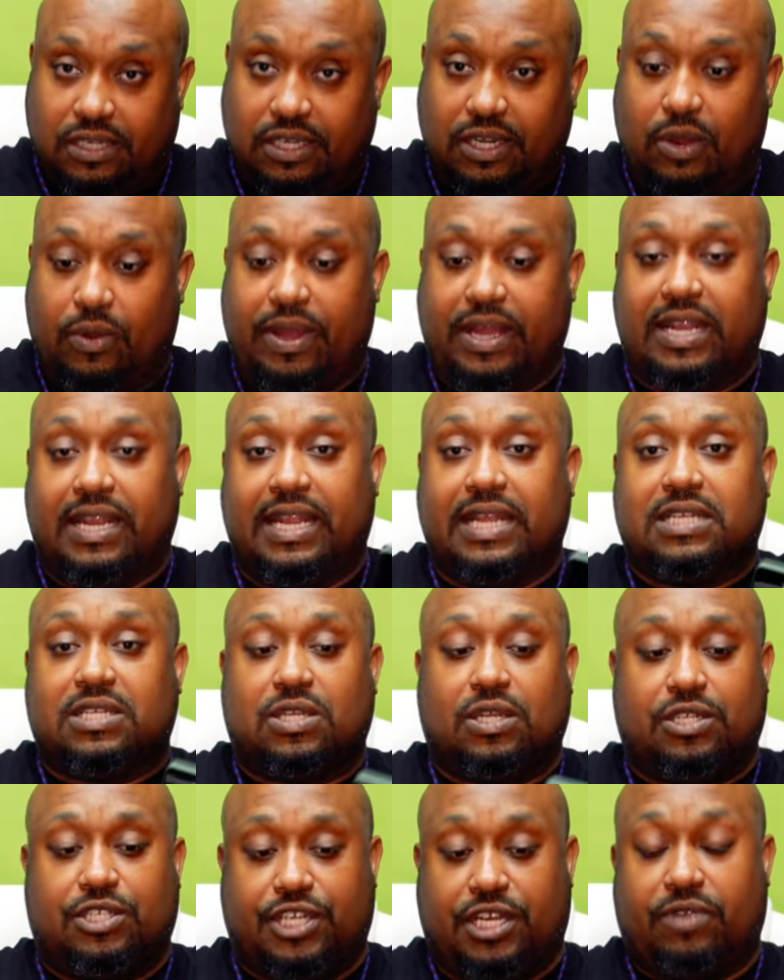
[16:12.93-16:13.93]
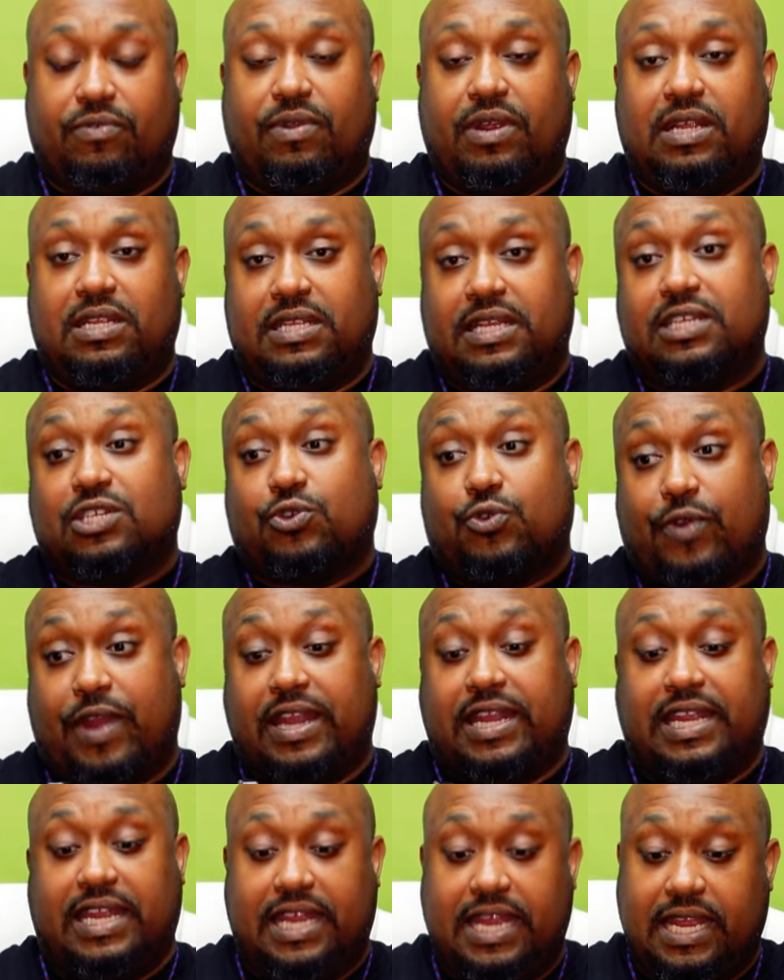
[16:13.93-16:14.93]
you know, it is, it is
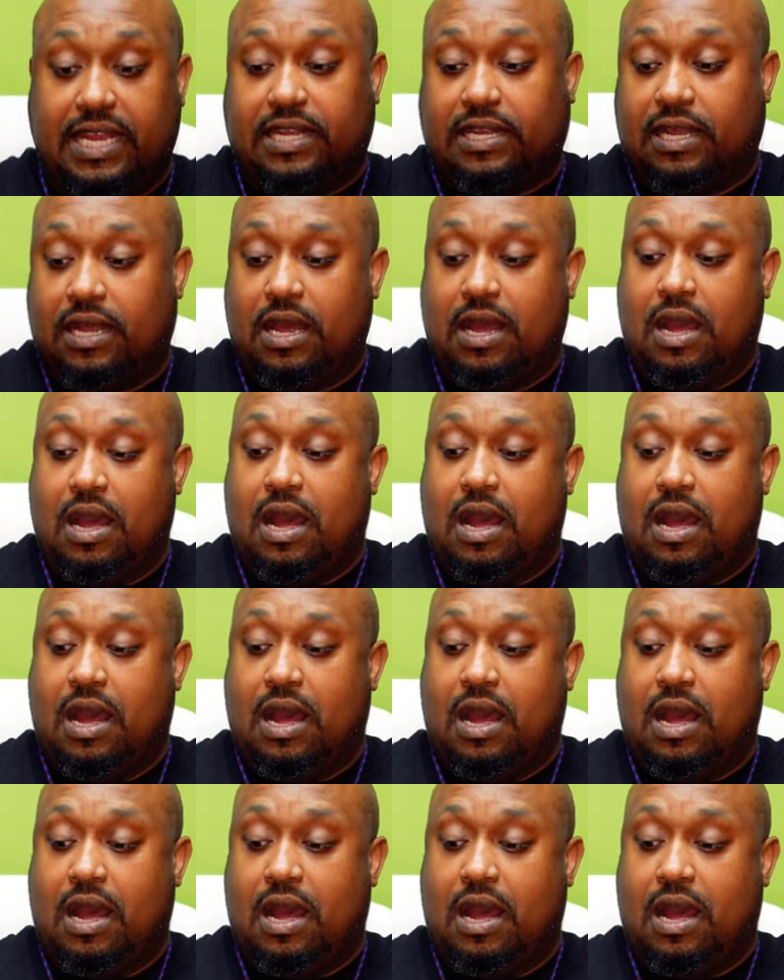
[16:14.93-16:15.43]
creating heat